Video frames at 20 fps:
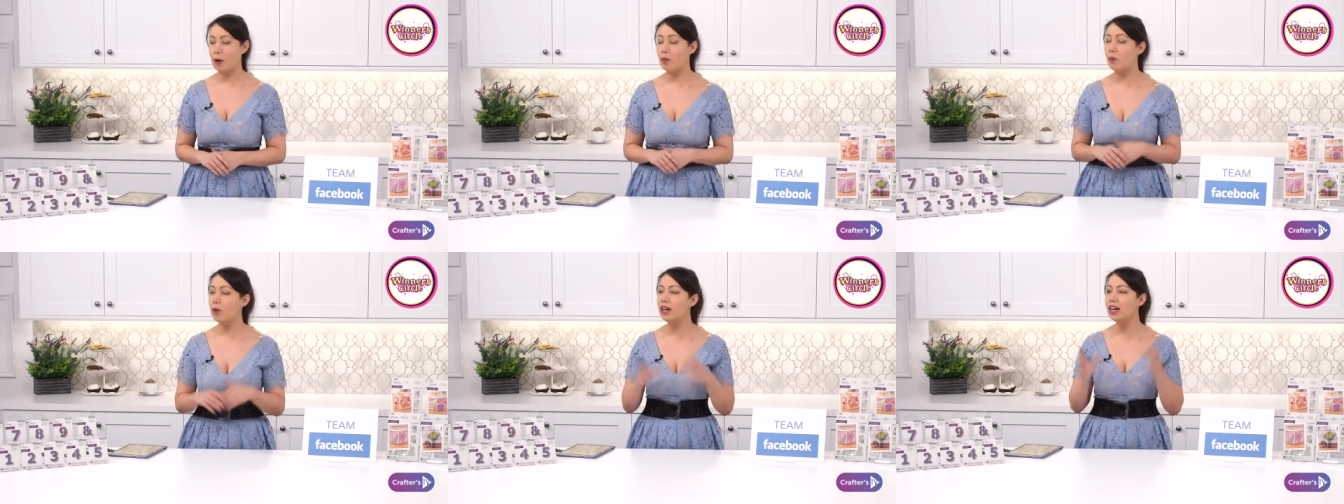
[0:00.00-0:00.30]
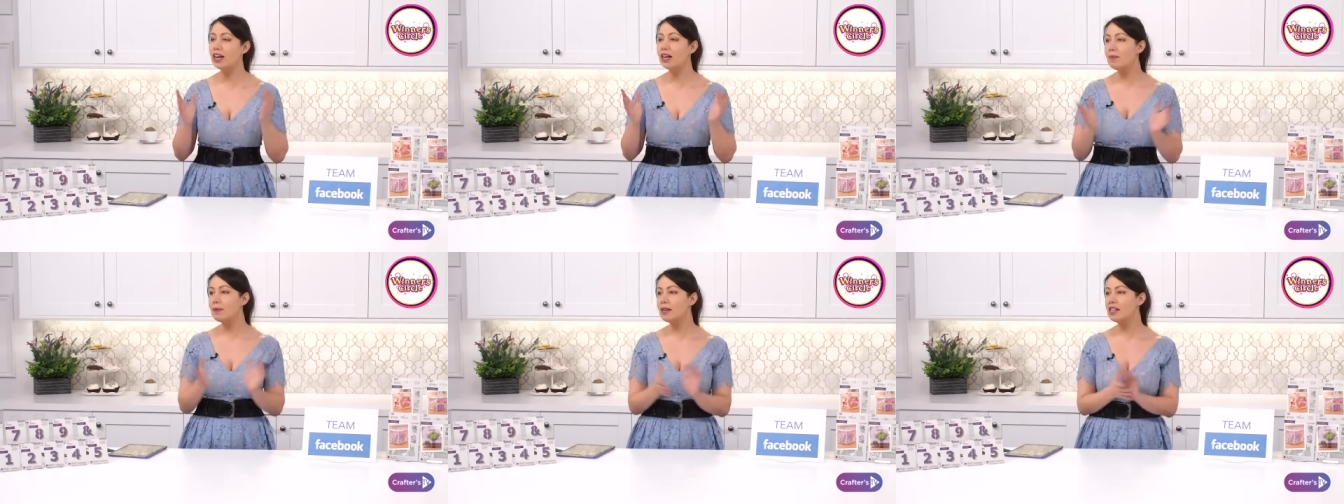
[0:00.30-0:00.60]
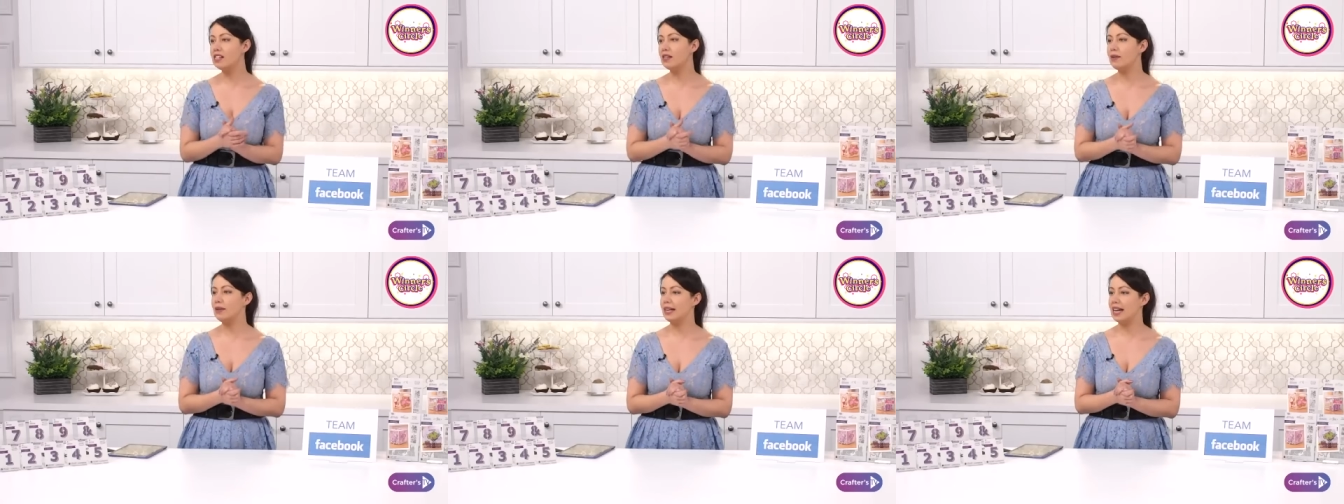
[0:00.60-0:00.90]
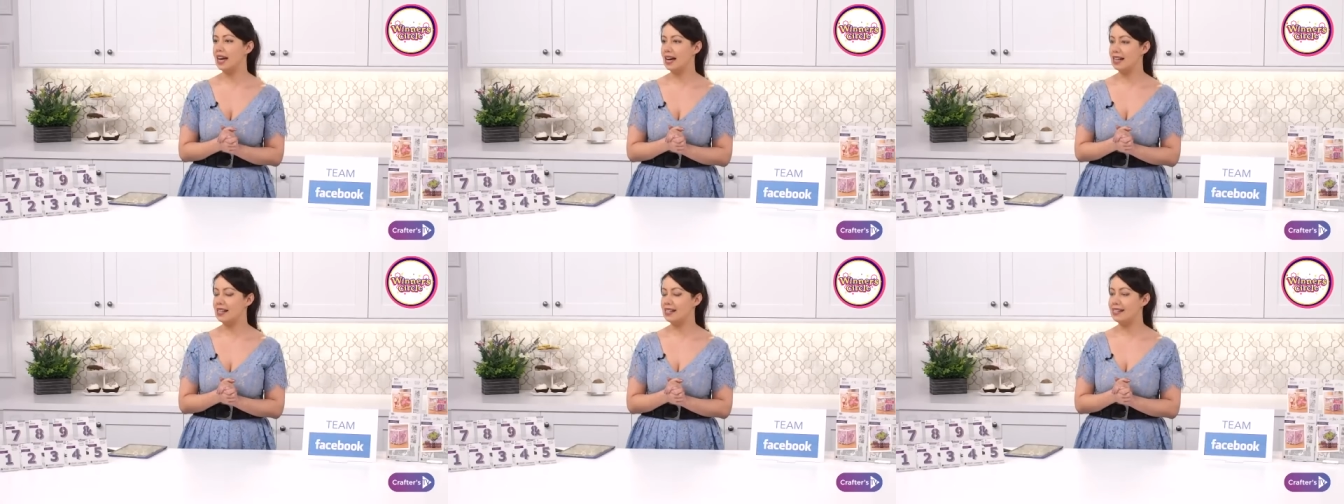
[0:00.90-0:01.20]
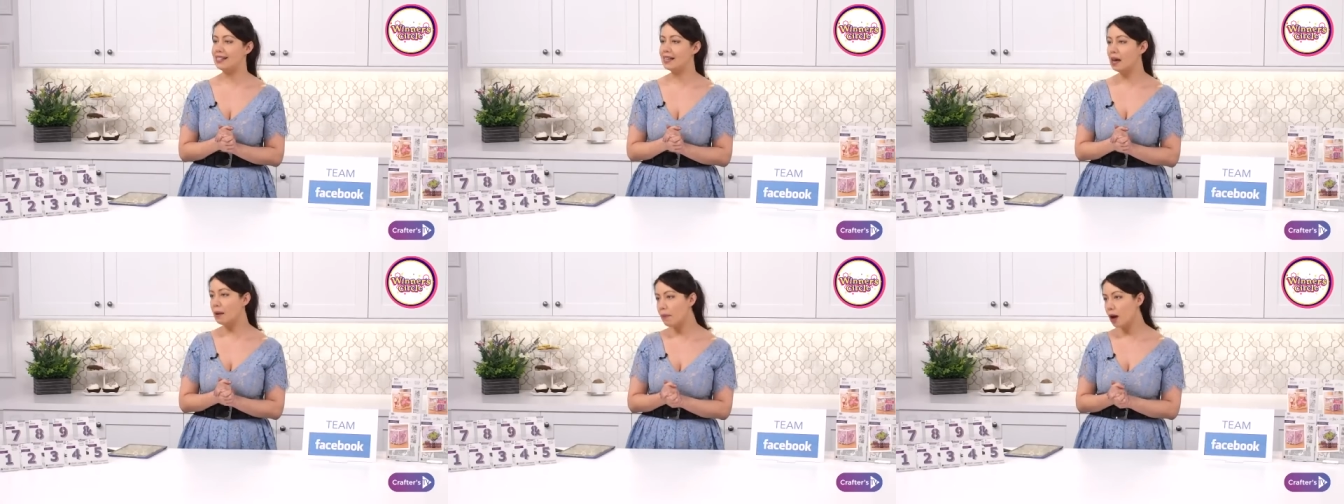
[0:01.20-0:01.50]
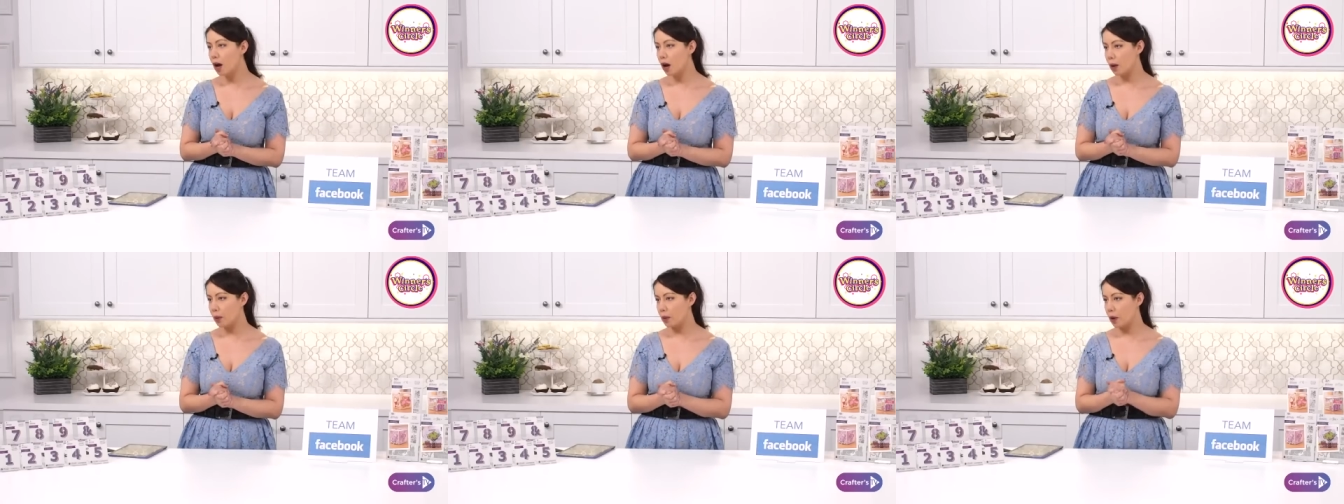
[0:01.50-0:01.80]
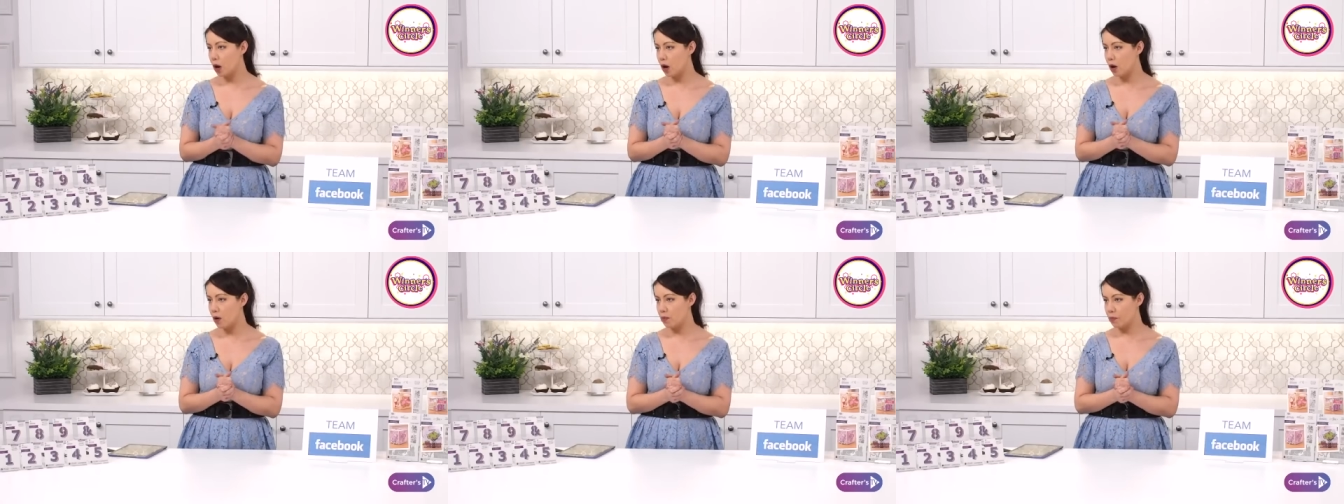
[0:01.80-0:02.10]
and we're going to be doing a demo,
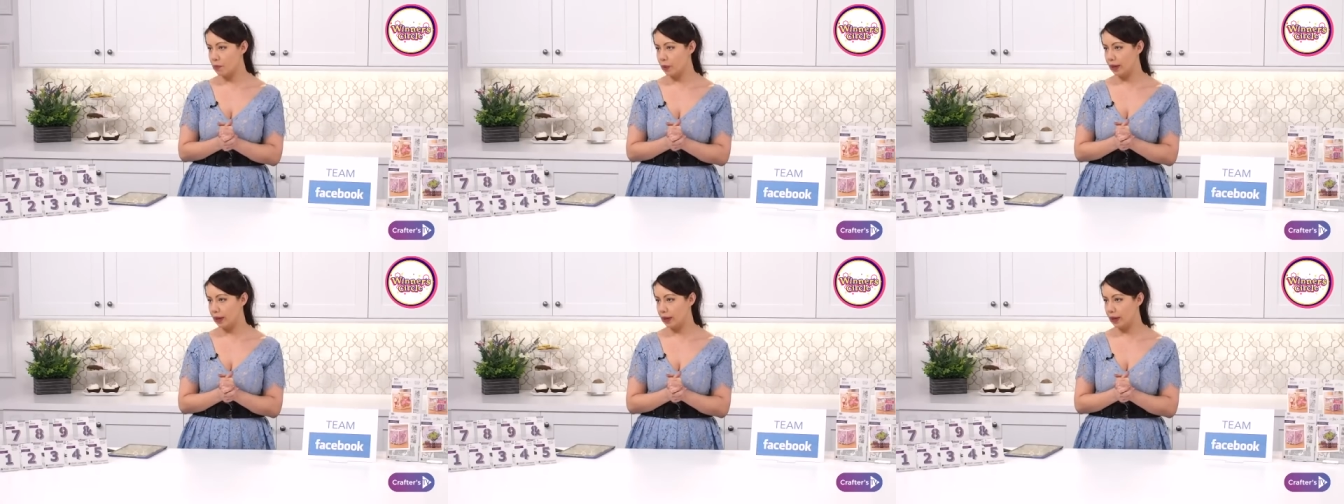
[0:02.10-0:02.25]
aren't